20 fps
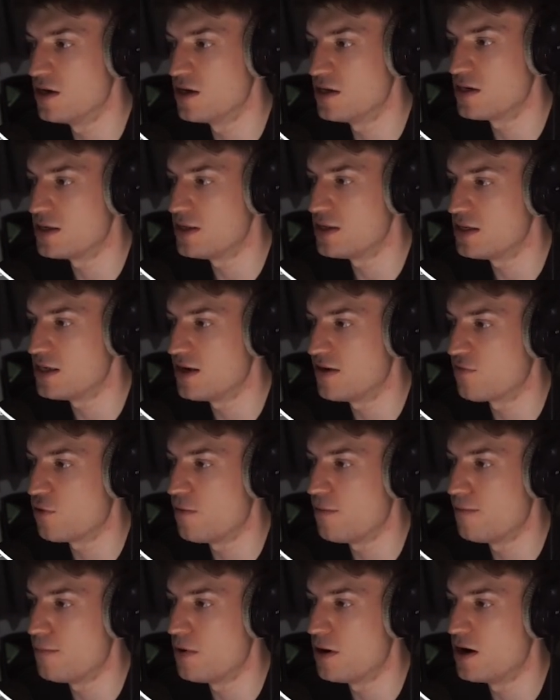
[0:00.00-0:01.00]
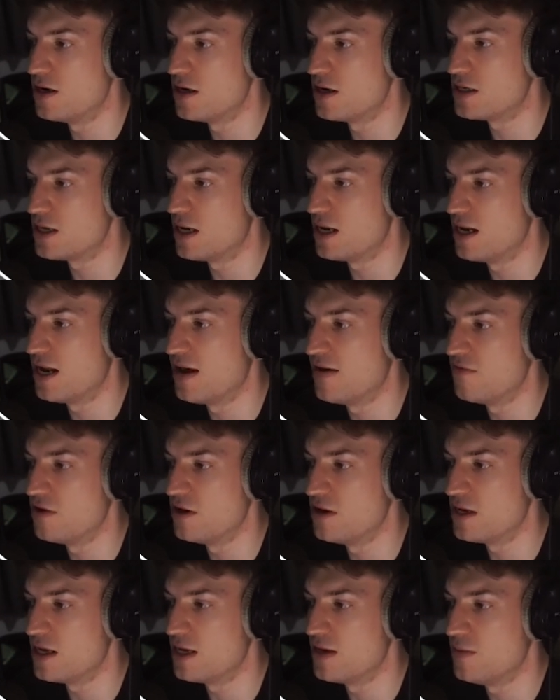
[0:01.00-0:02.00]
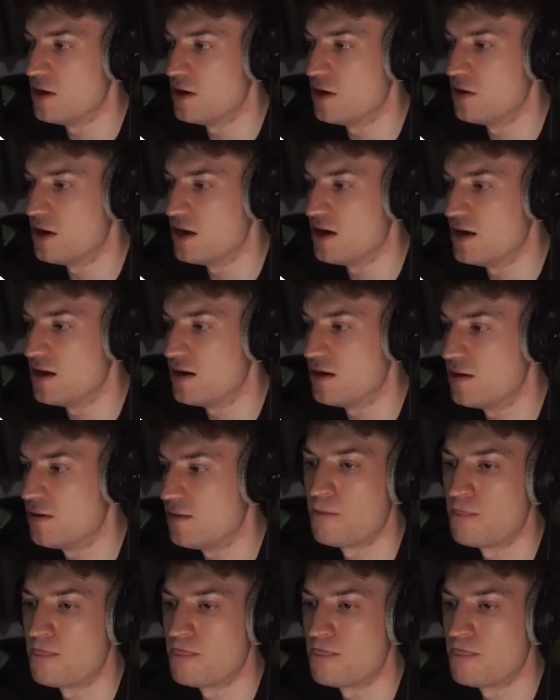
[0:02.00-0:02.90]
As you can see, I've got -11 dB on here.